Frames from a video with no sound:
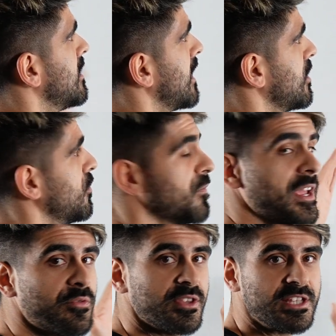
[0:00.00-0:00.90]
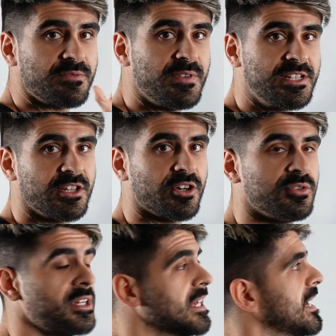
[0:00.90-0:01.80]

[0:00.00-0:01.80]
that you favorite this video,